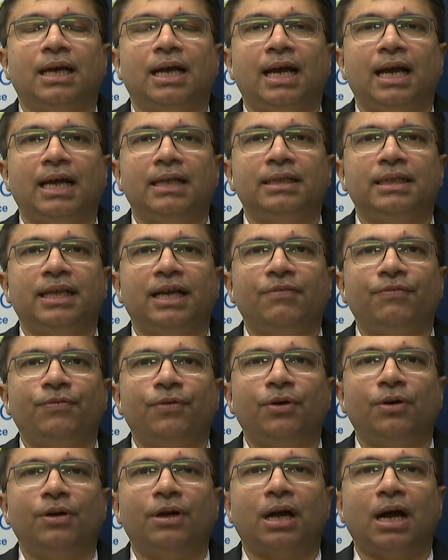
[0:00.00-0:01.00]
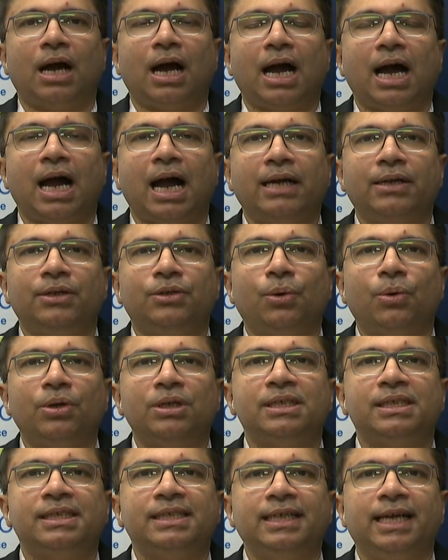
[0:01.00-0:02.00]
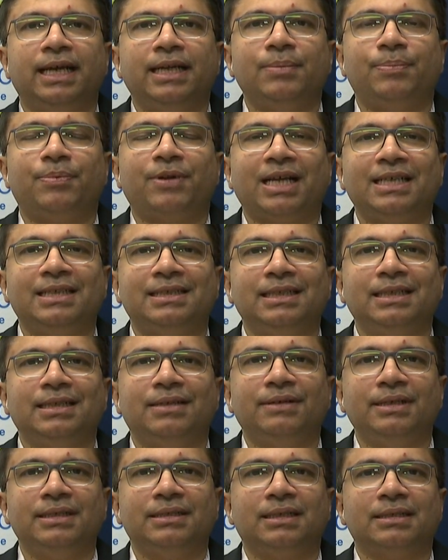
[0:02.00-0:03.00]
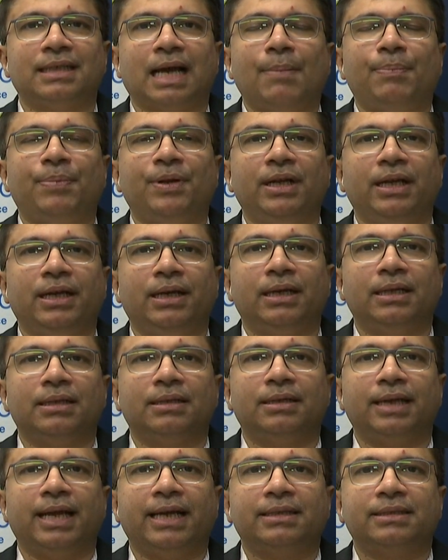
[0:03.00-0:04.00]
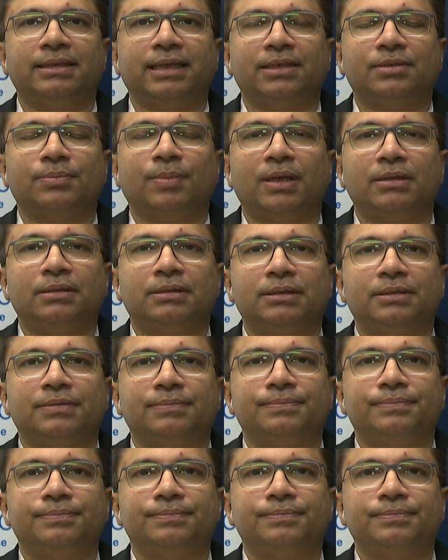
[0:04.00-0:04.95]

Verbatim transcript: And therefore, I don't see any price increases happening in the next six months.